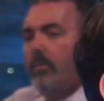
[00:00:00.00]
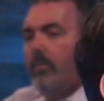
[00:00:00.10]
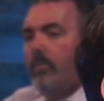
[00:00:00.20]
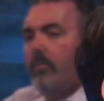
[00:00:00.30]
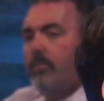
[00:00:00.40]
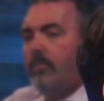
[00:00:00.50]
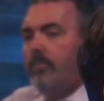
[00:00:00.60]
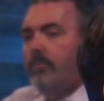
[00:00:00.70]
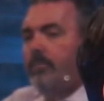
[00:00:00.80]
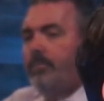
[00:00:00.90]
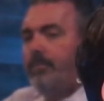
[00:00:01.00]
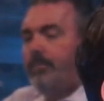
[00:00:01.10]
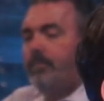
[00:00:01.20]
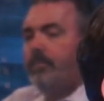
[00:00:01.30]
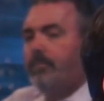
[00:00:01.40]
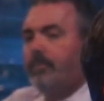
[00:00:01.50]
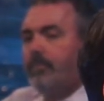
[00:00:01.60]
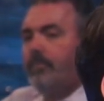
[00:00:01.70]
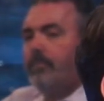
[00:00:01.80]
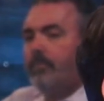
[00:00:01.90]

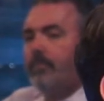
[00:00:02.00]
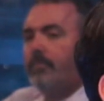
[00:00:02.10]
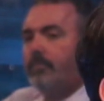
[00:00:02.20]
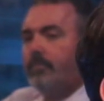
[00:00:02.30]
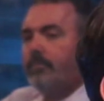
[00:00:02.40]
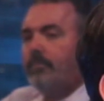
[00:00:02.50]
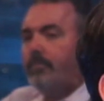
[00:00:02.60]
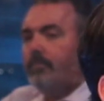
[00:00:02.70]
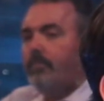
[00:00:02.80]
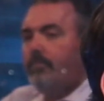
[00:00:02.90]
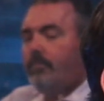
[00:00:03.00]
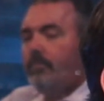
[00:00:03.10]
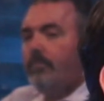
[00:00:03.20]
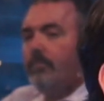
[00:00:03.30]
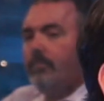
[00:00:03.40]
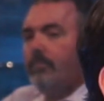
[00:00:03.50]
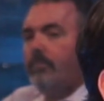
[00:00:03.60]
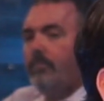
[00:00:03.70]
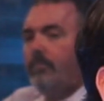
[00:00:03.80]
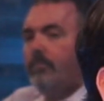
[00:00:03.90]

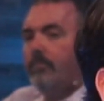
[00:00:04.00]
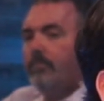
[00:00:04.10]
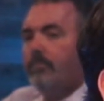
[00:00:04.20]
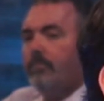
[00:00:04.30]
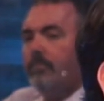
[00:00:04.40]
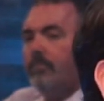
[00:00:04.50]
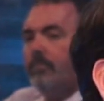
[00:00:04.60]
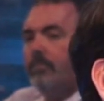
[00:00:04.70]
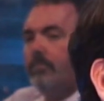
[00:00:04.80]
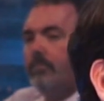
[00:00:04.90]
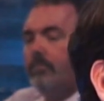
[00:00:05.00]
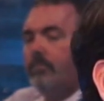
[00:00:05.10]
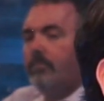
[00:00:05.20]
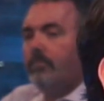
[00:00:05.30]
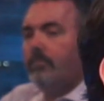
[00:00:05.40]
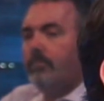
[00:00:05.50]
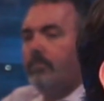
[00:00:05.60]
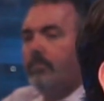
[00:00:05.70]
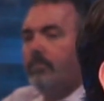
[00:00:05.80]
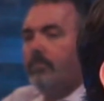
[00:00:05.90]

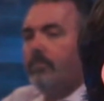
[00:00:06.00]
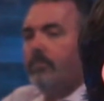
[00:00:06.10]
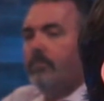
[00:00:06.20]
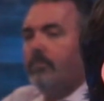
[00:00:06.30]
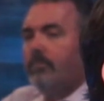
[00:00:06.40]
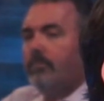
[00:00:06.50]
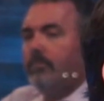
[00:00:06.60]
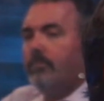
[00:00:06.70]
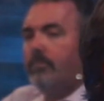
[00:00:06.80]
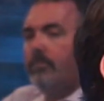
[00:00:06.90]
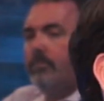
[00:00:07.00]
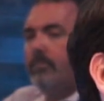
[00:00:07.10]
(silent)